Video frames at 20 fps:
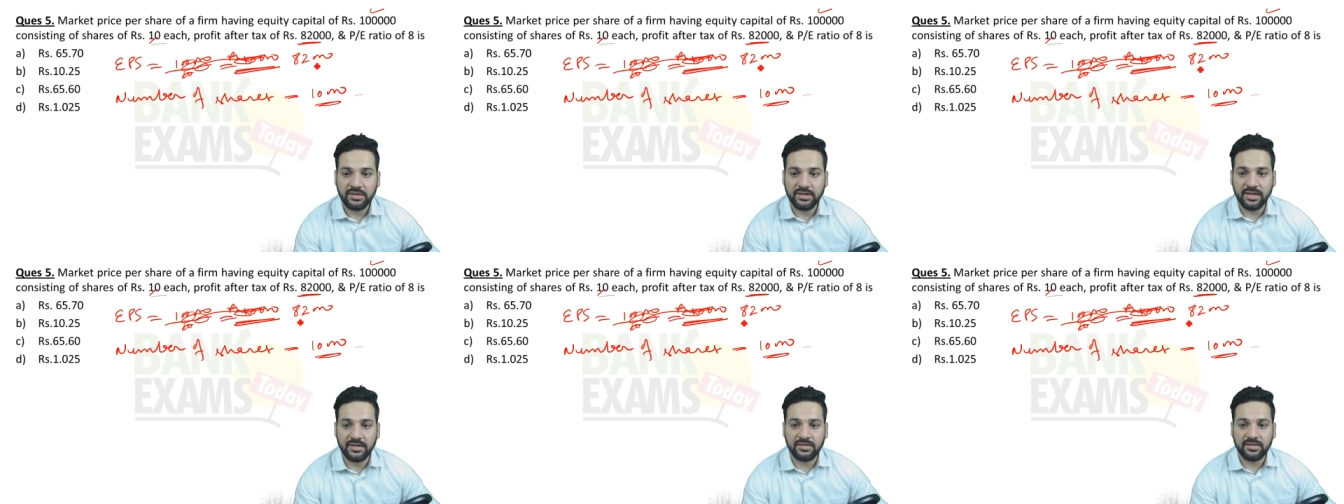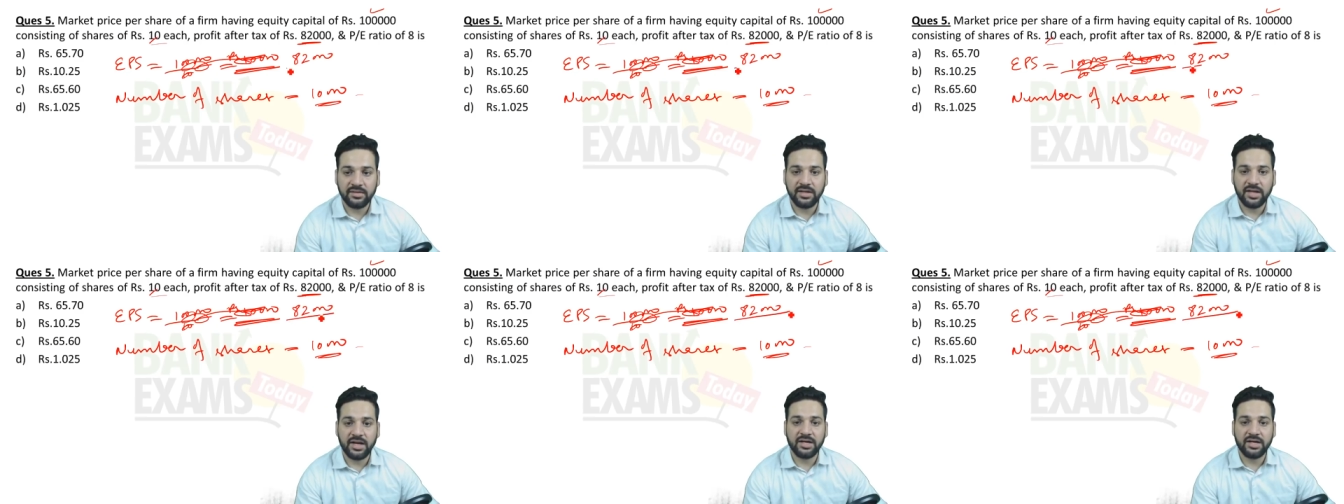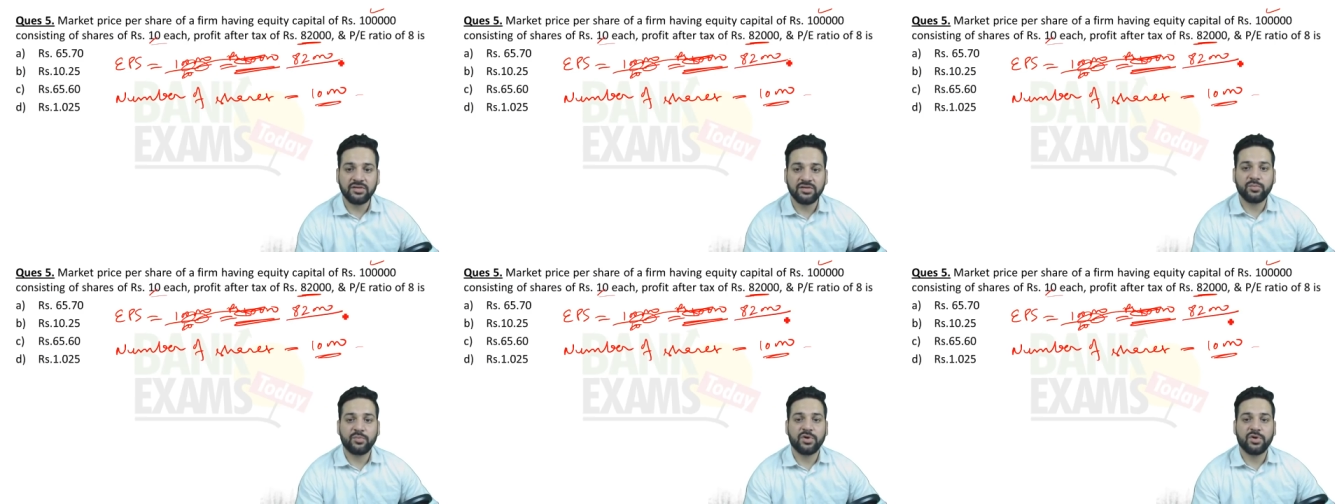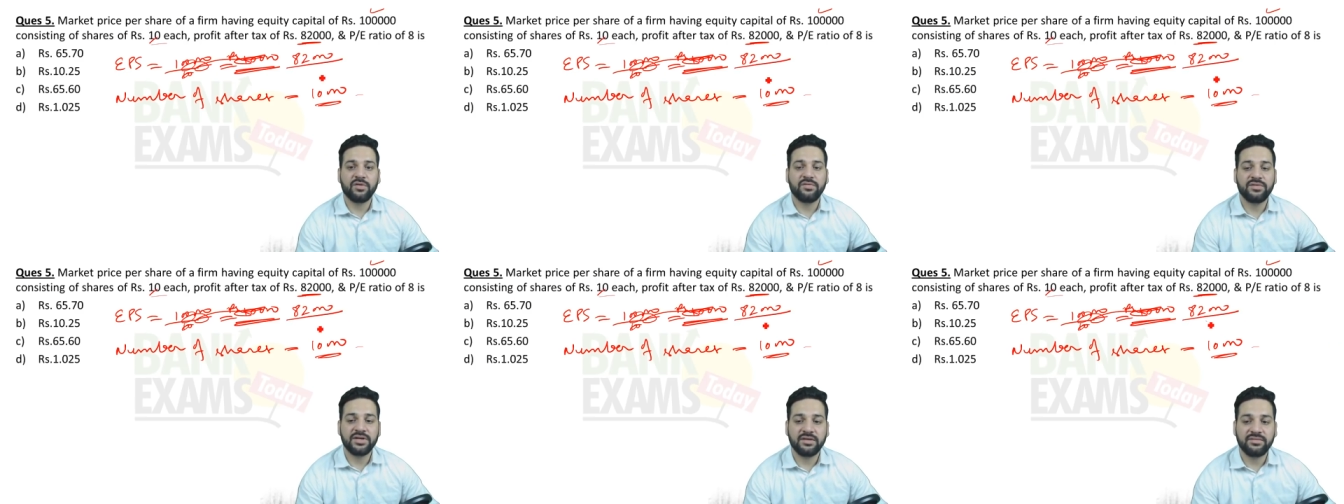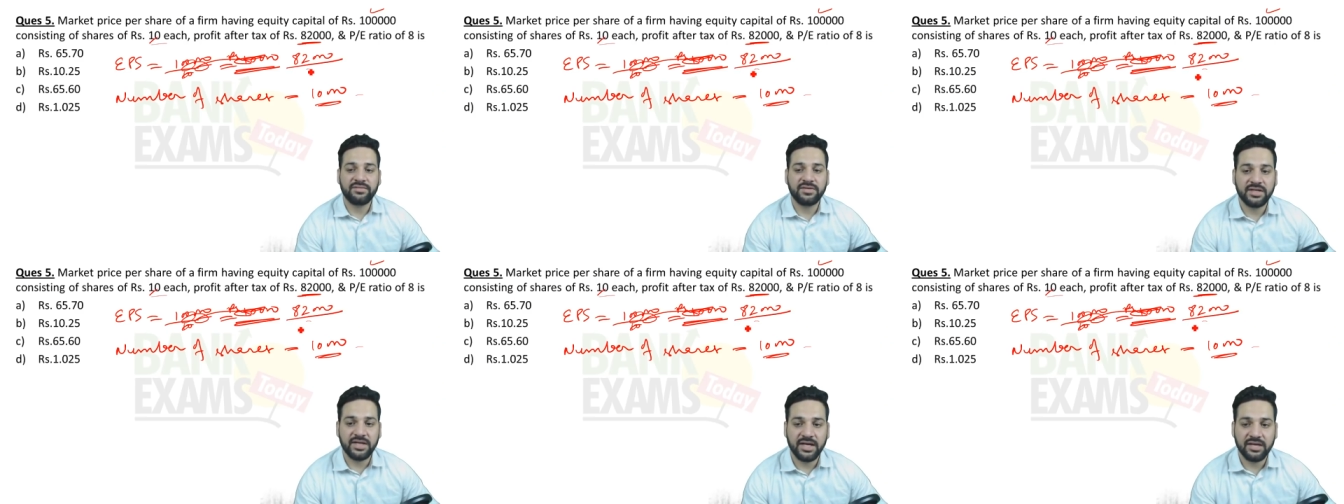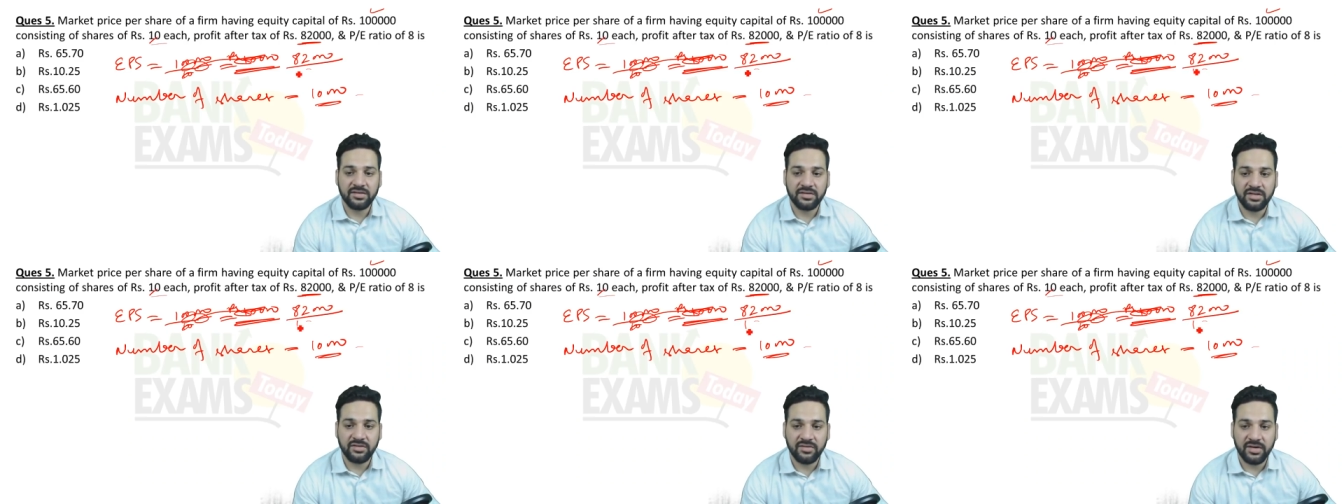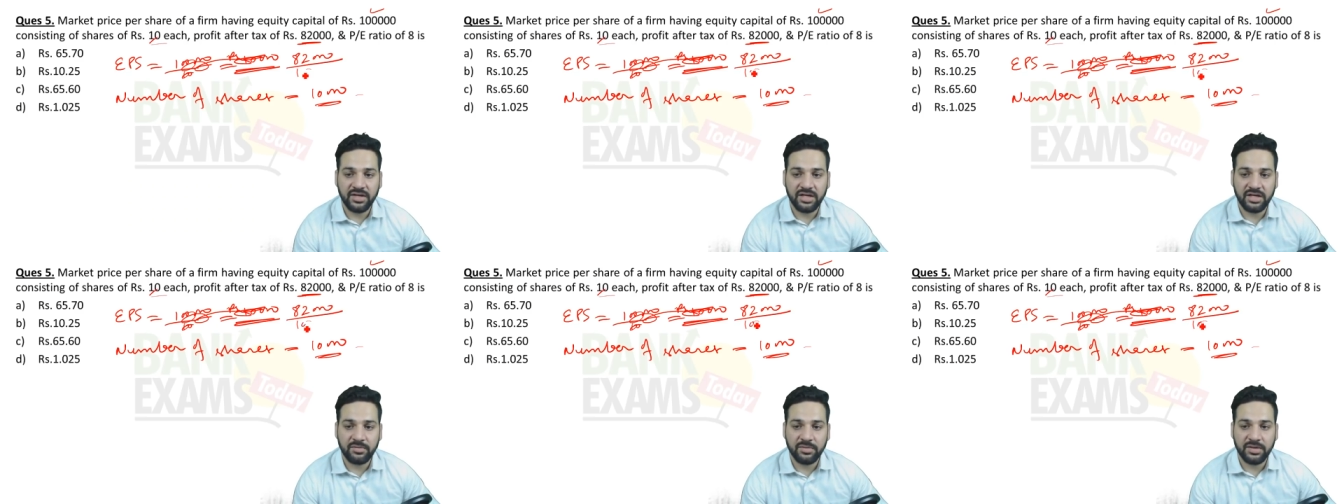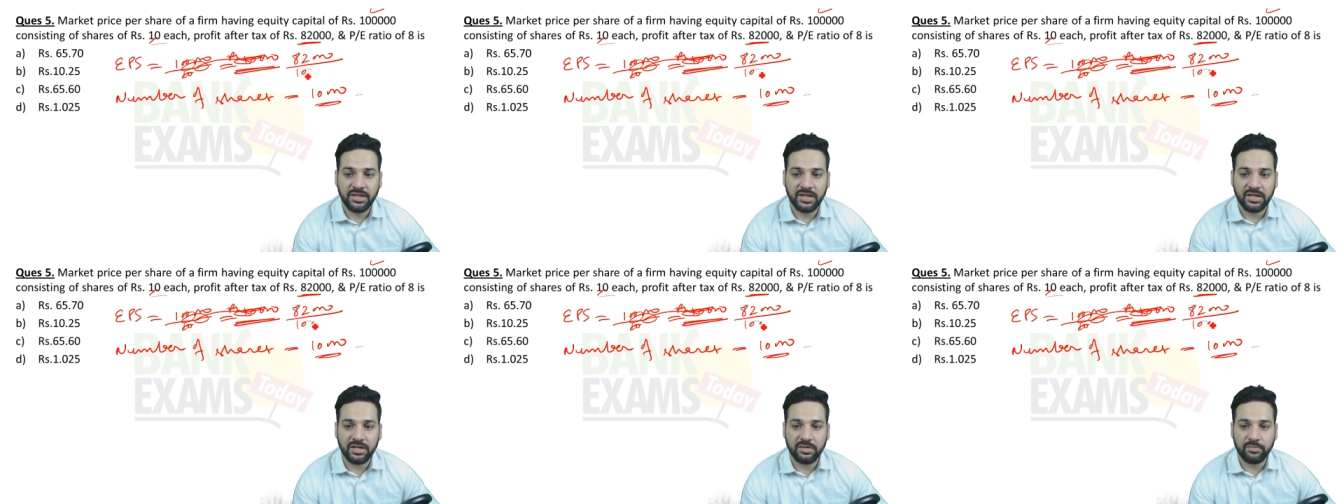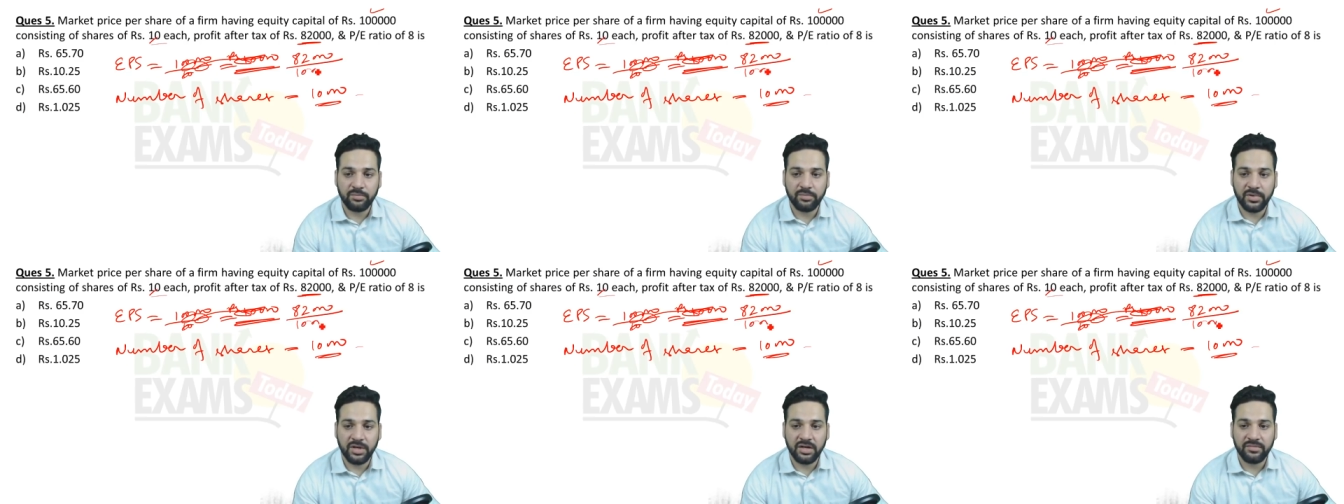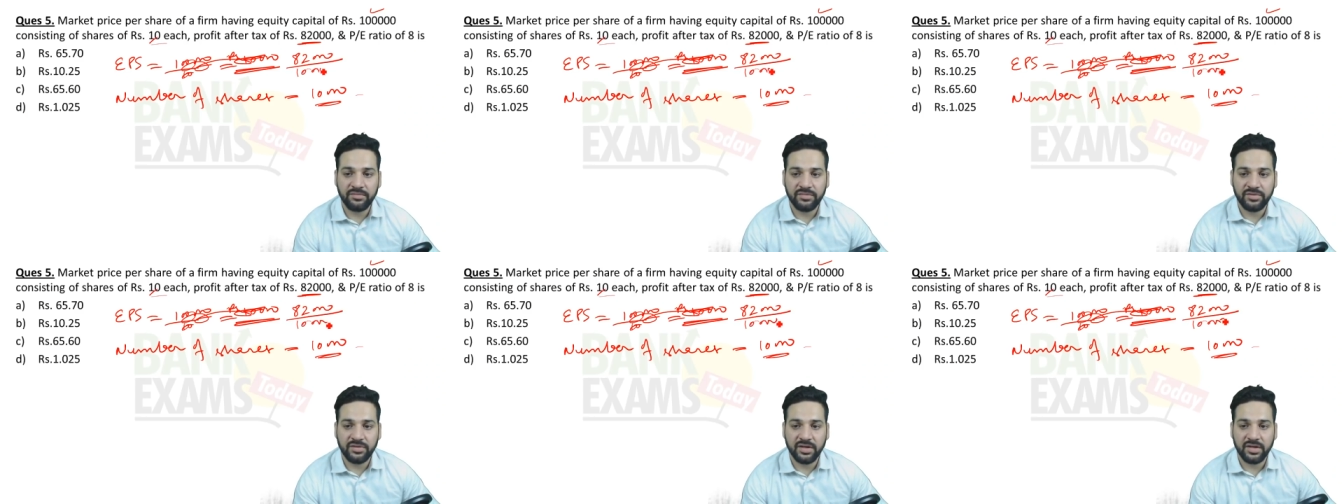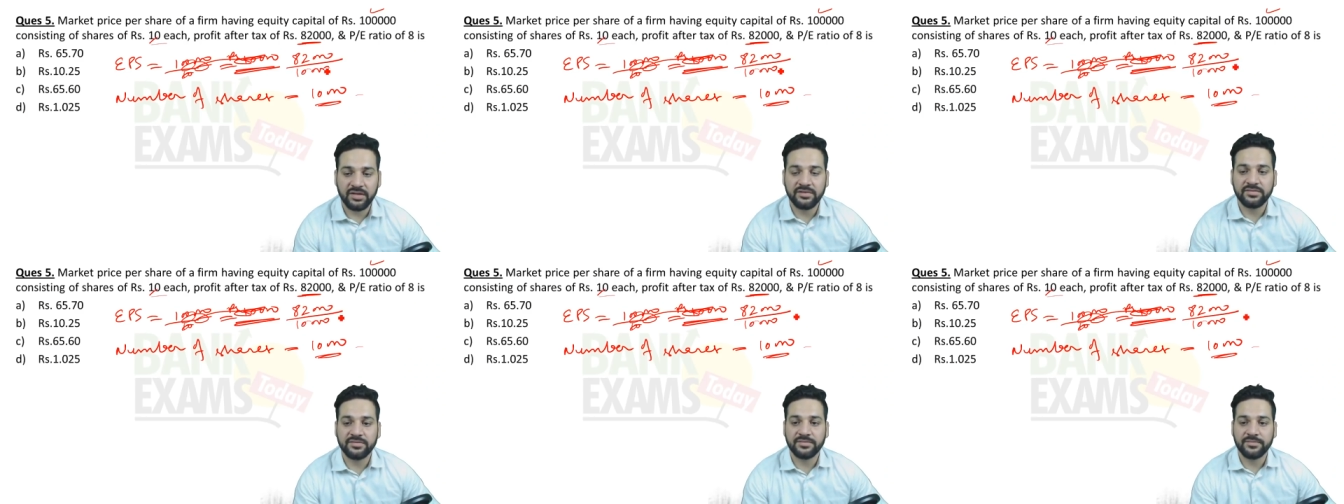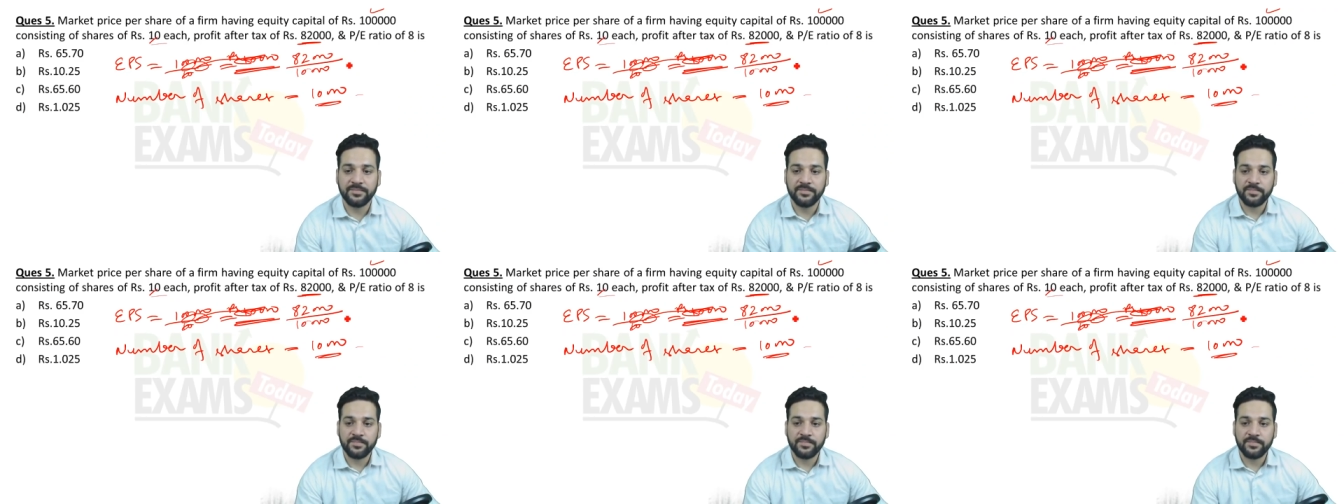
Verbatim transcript: that is that is a profit after tax divided by the number of shares